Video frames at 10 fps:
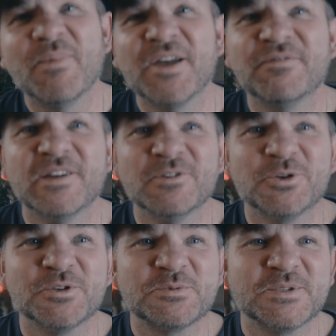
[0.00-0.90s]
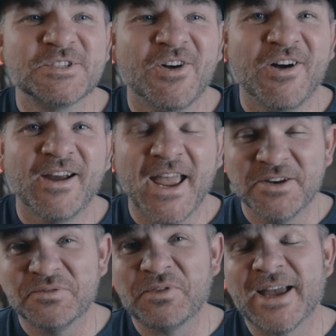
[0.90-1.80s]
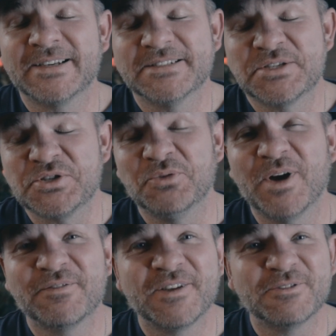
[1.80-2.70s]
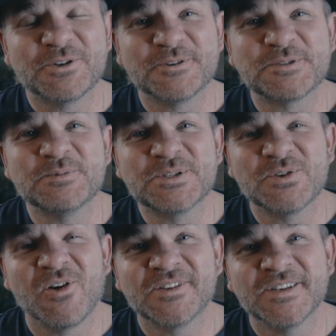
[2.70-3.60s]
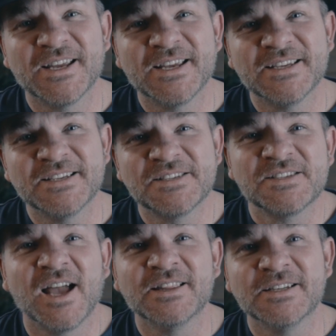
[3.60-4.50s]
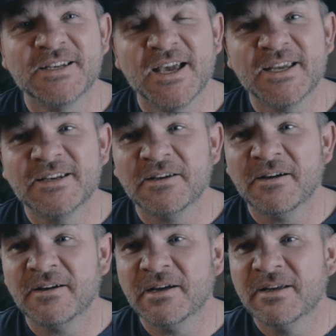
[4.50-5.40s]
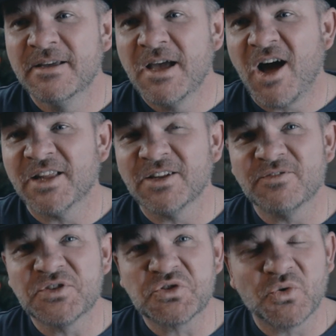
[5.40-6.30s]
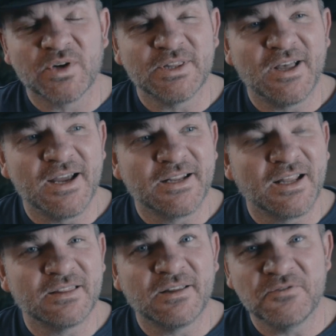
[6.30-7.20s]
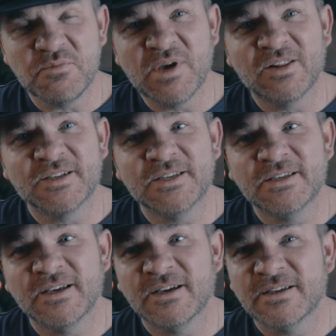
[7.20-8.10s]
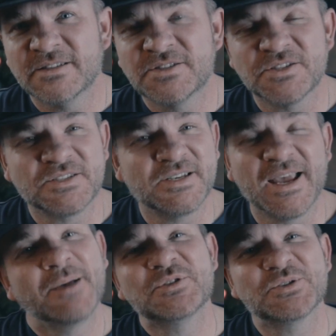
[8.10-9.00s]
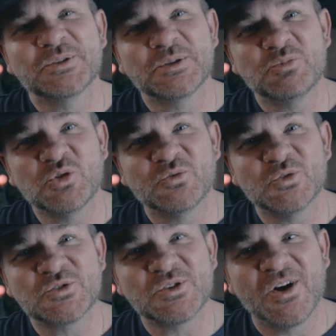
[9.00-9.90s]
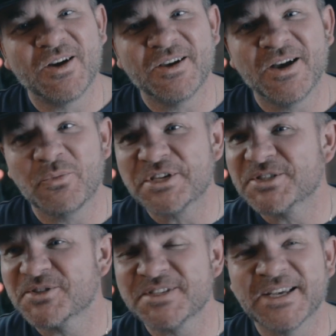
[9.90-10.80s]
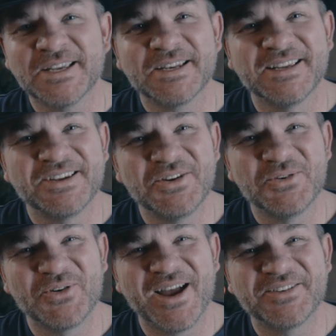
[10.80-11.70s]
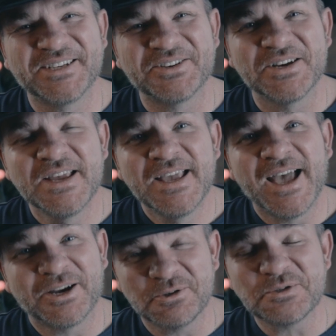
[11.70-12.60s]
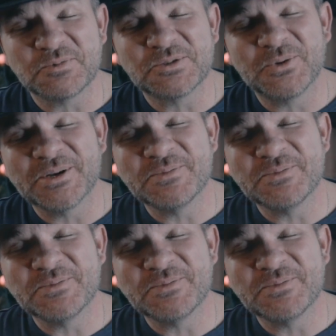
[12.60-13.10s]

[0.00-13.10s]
my favorite Christmas song, and in fact, still my favorite Christmas song today, is Silent Night. Uh, I love the storyline and I love the melody. Uh, it's just an absolutely beautiful song. Uh, we still sing it around here at Christmas quite a